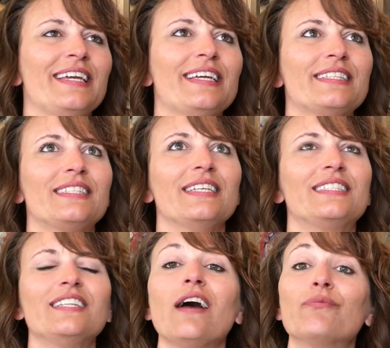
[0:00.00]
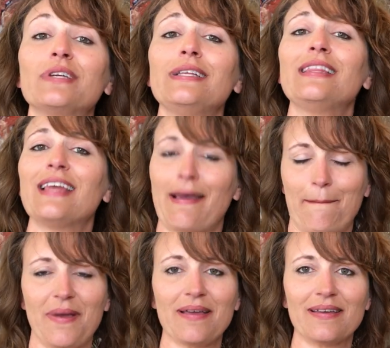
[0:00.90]
it's it's not really
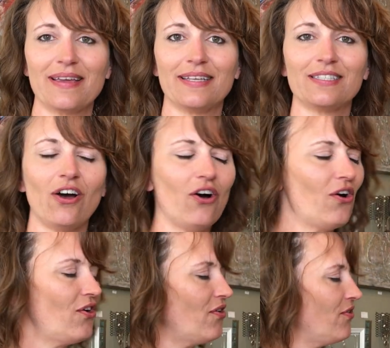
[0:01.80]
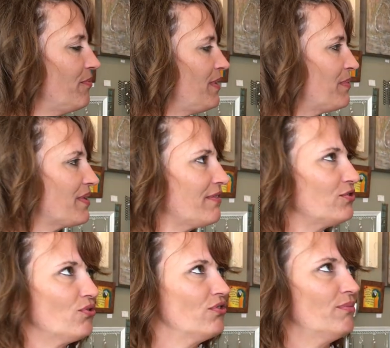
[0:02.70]
them it's all the people that
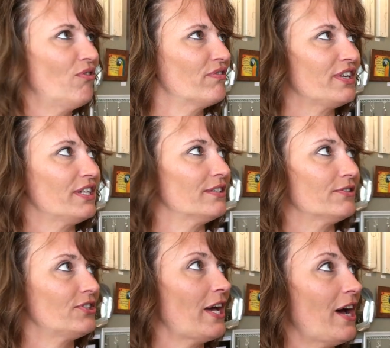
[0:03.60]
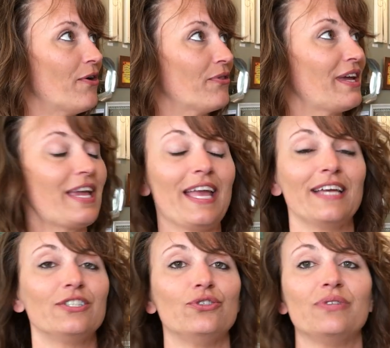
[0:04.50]
have told them over the years how they
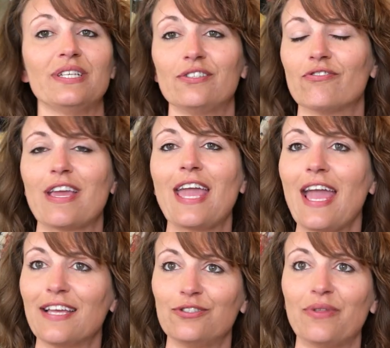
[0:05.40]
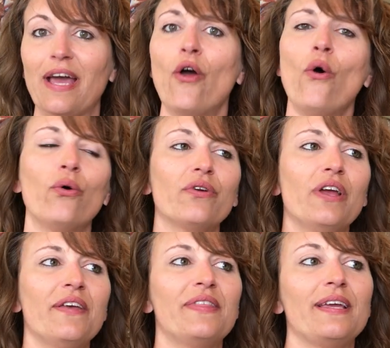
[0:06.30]
can't do this or they can't do that or
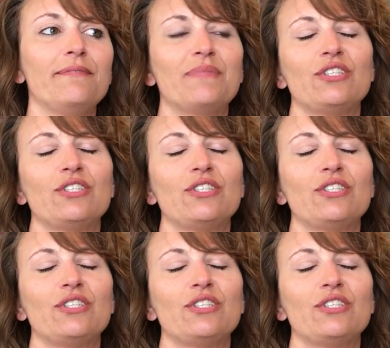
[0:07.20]
they,